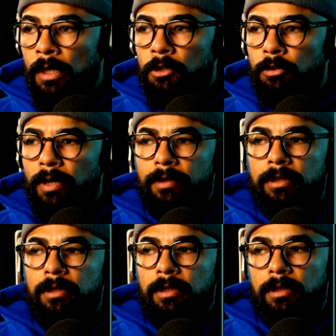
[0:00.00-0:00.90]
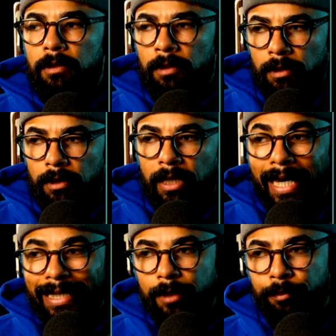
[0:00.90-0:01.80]
So we have this, the
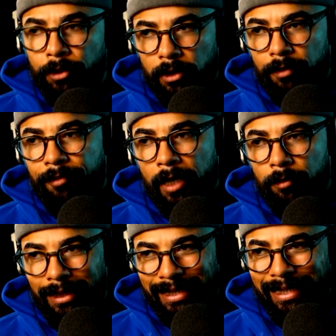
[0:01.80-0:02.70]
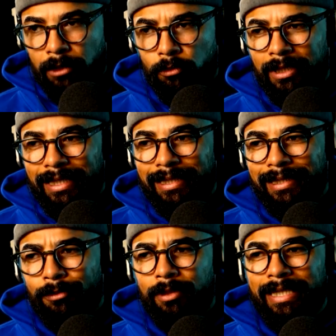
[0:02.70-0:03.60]
Candy Book family seek
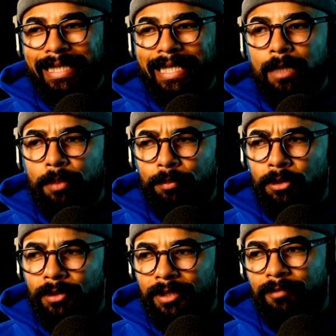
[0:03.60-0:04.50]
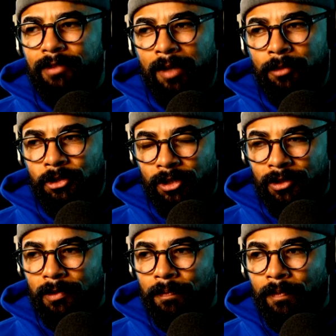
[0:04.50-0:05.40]
to steep punitive
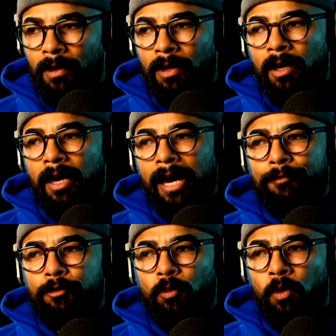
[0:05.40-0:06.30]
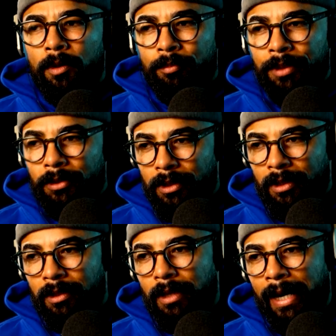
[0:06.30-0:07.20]
damages after $1
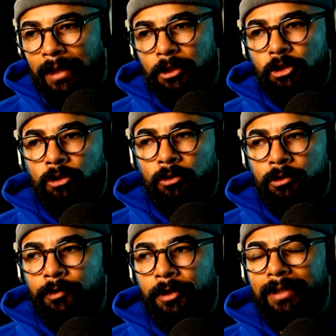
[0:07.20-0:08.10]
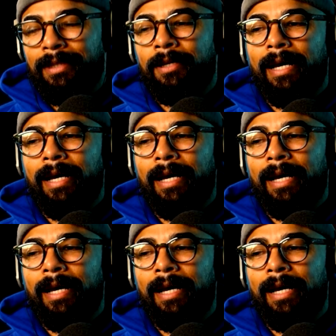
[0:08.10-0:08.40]
billion Alex Jones verdict.